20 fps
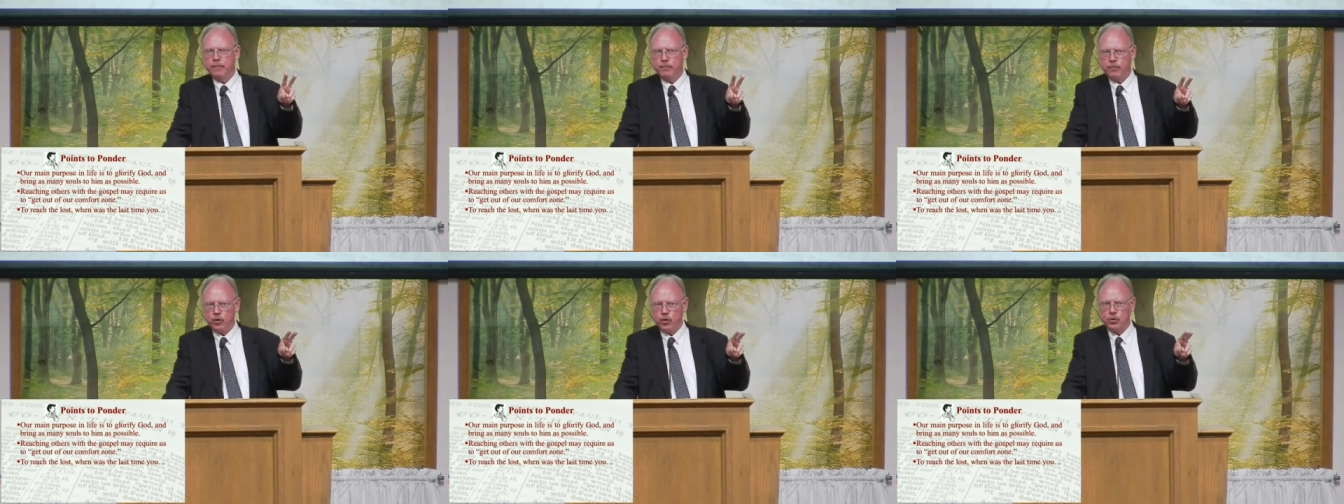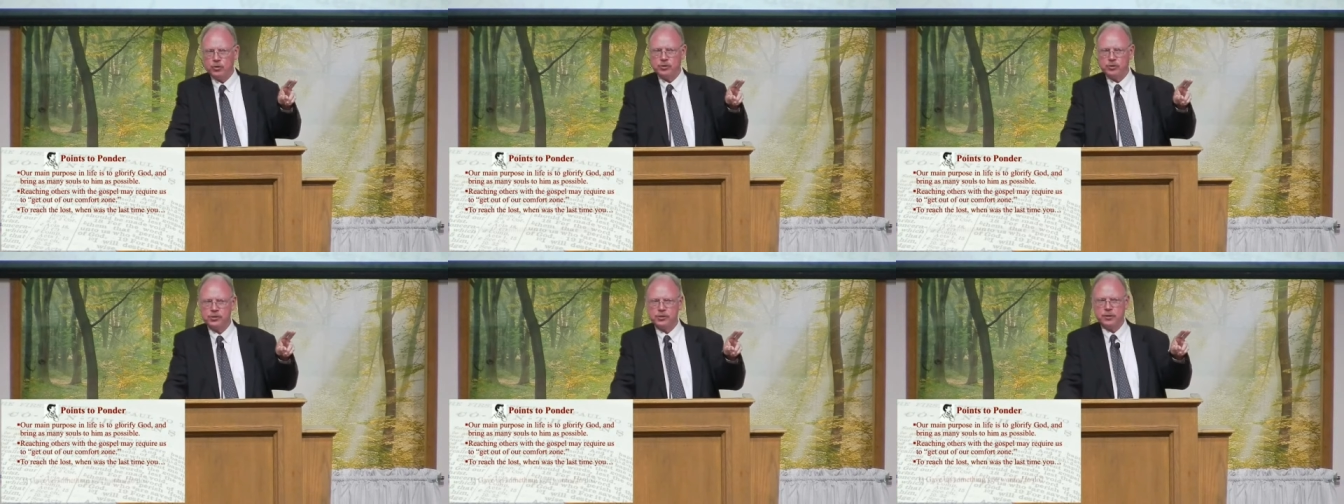
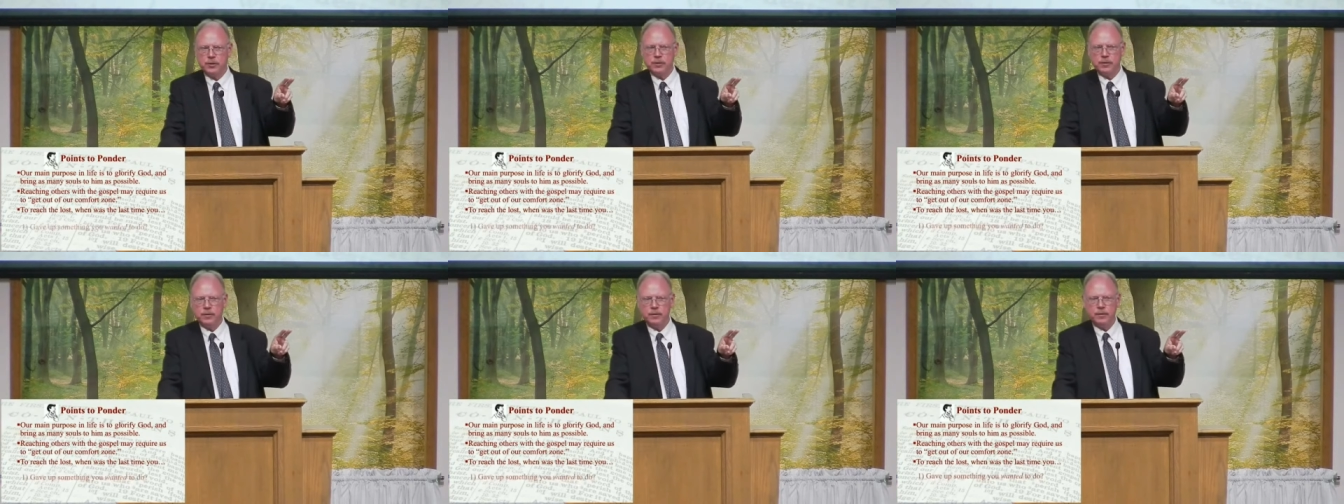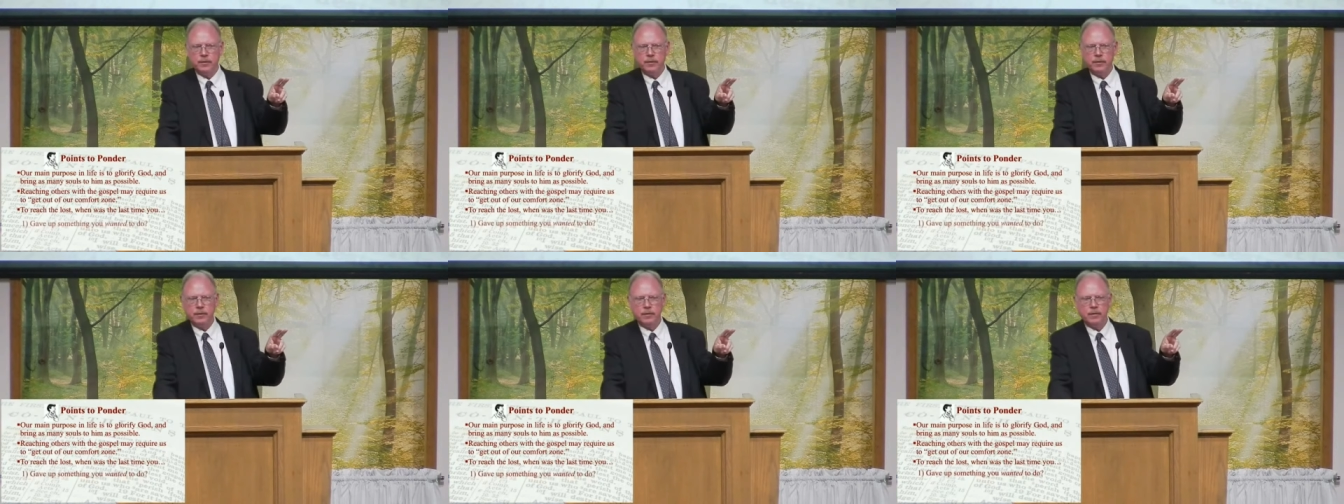First,
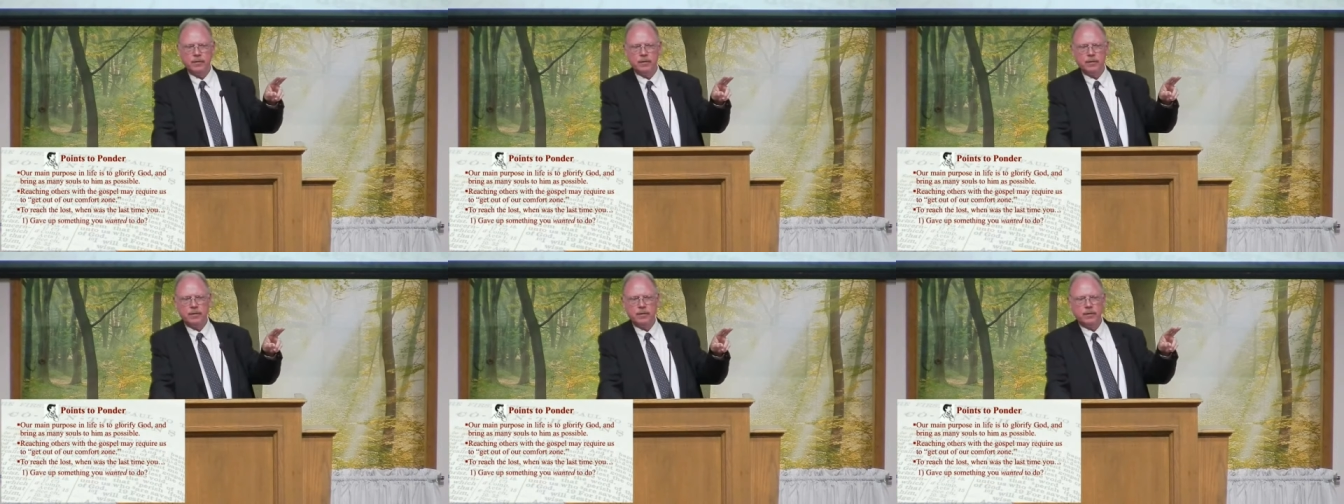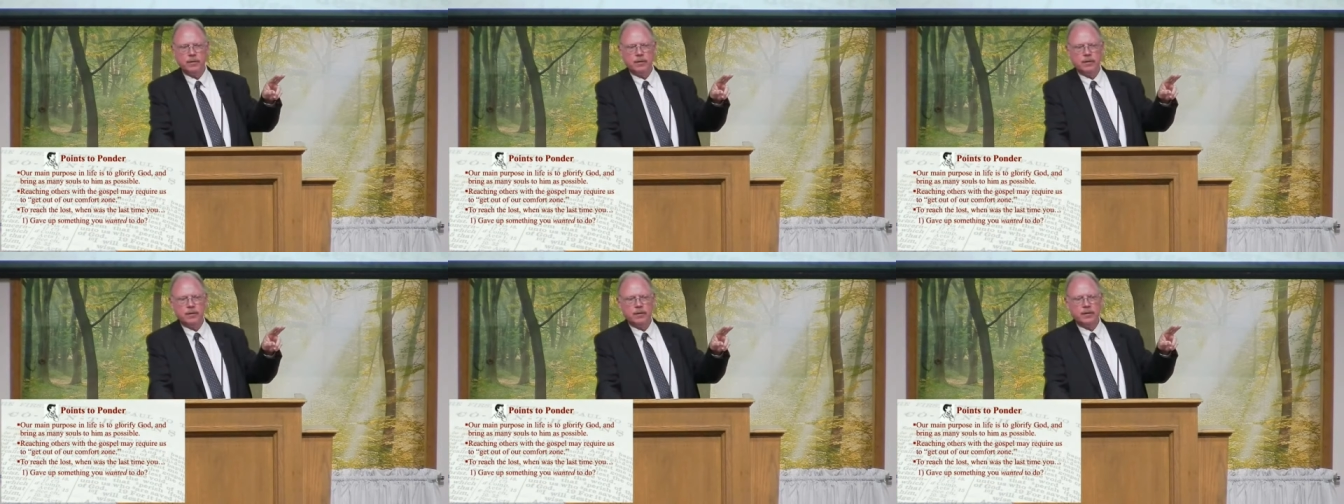
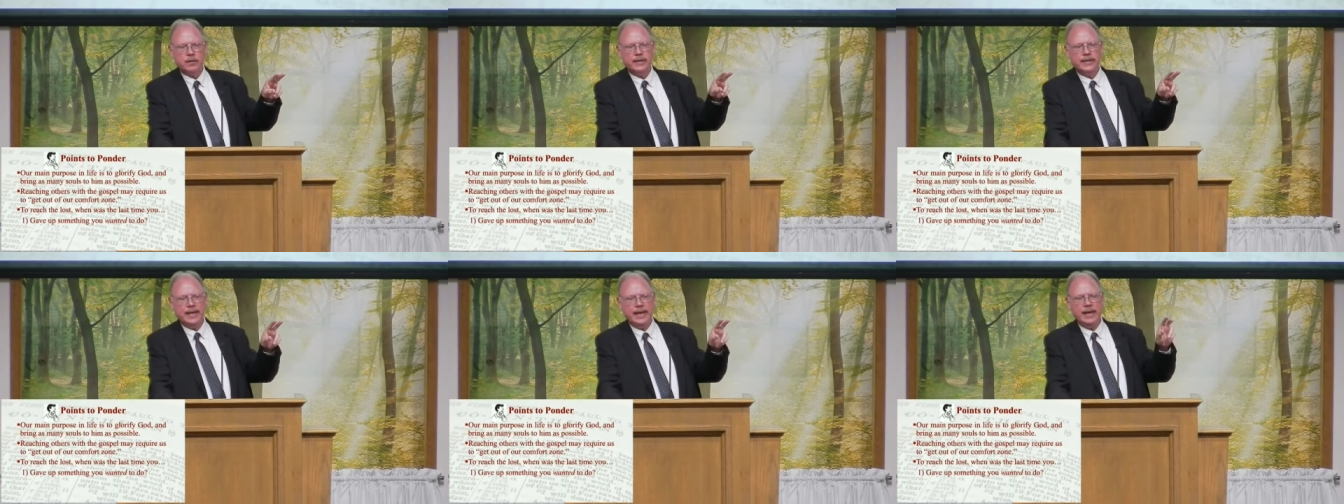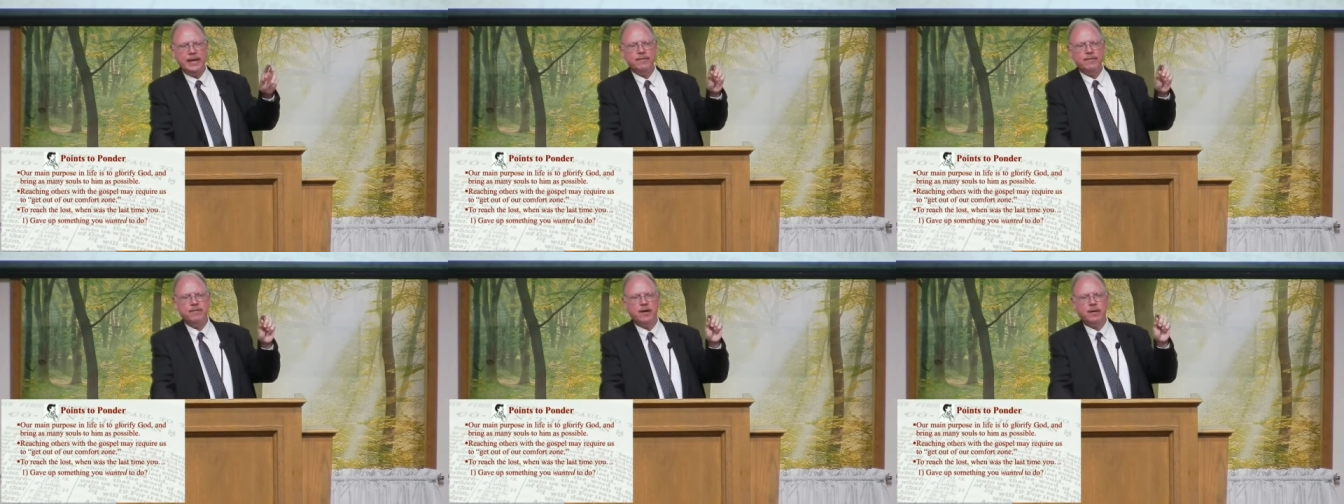
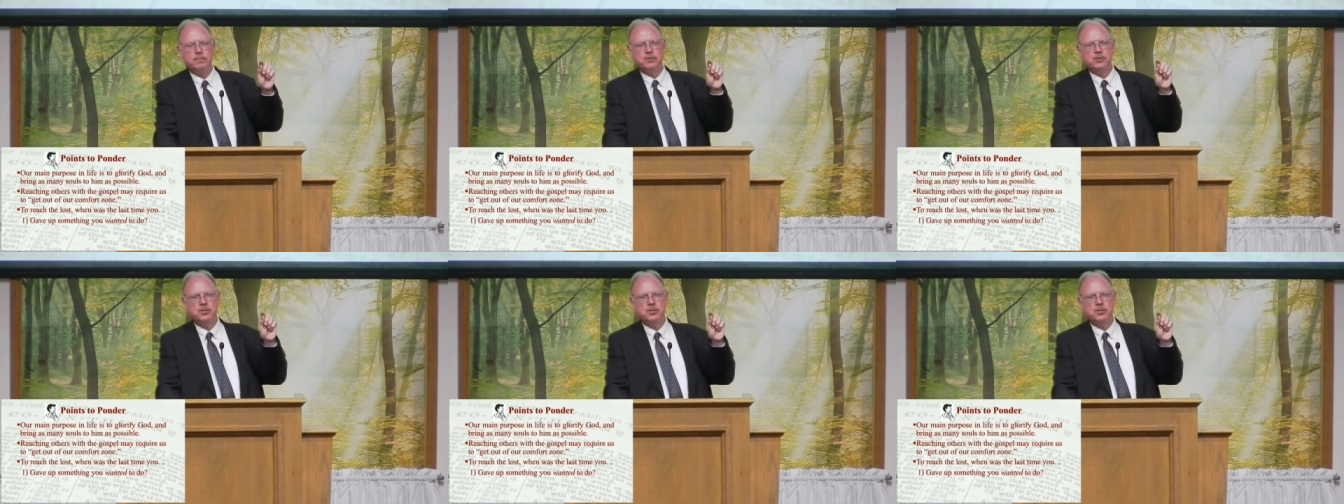gave up